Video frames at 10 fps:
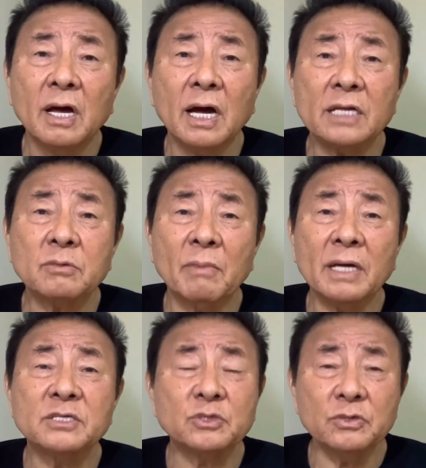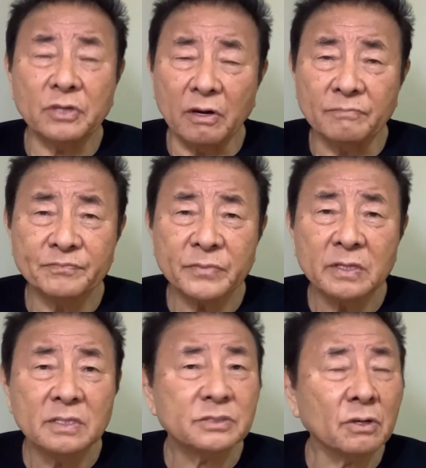at my studio.
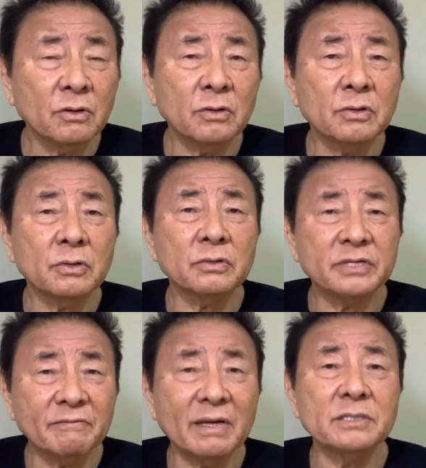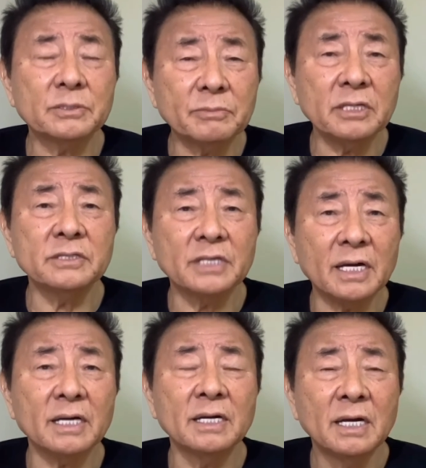So Revenge
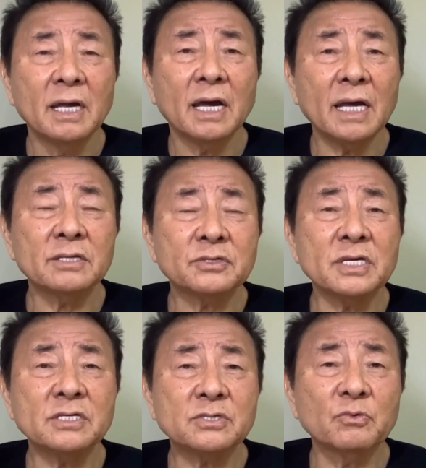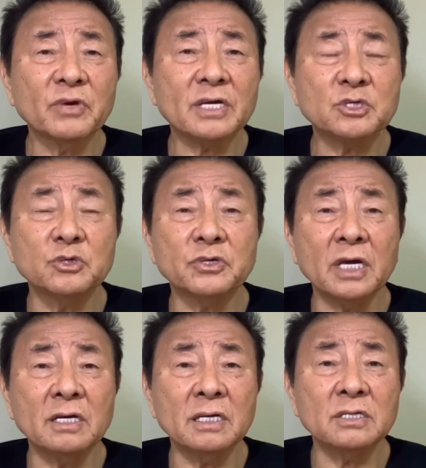Ninja, and since we are
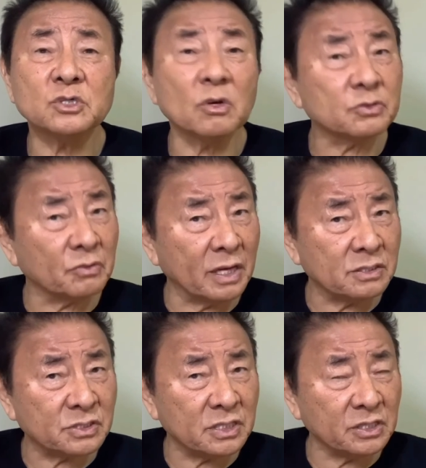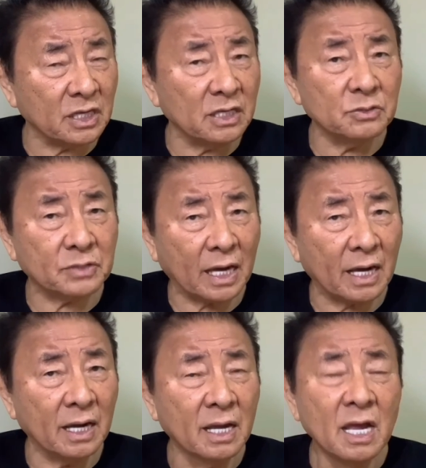shooting in Salt Lake City,
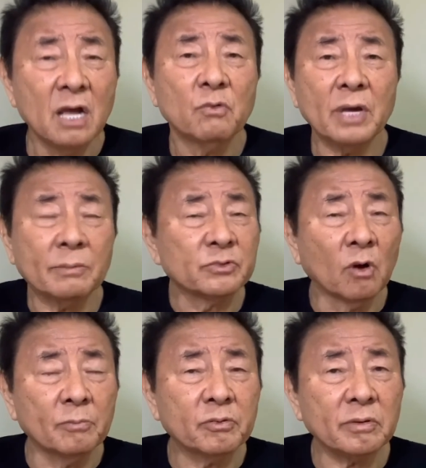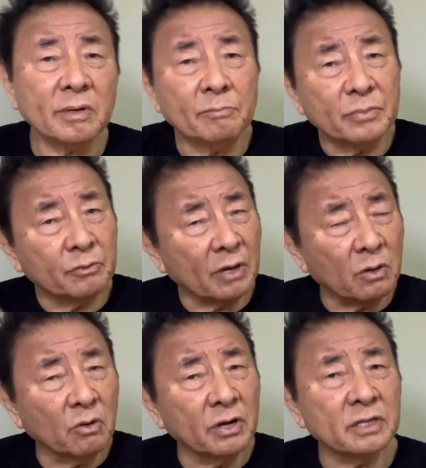Utah, we have no problem. Before
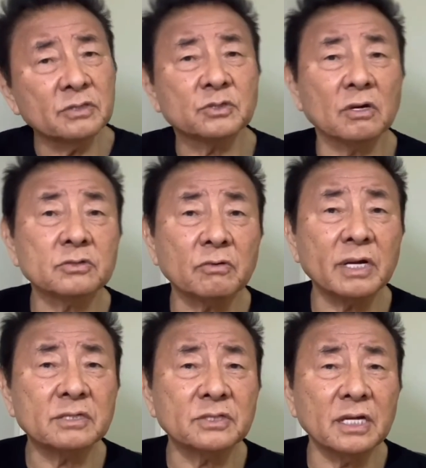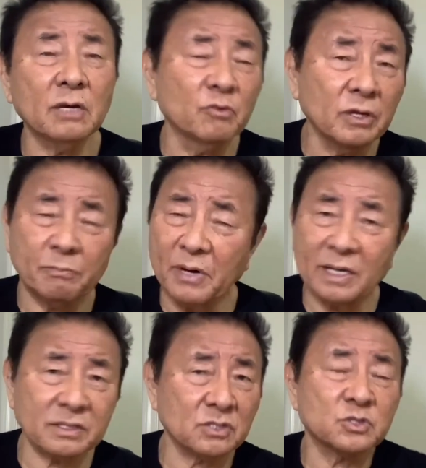going to Salt Lake City, we
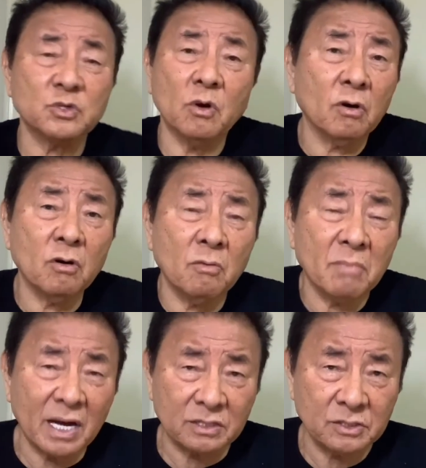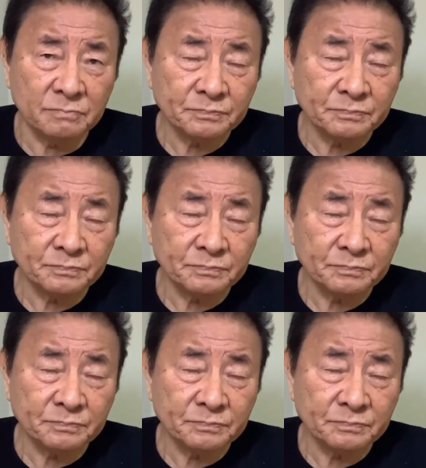practice so much.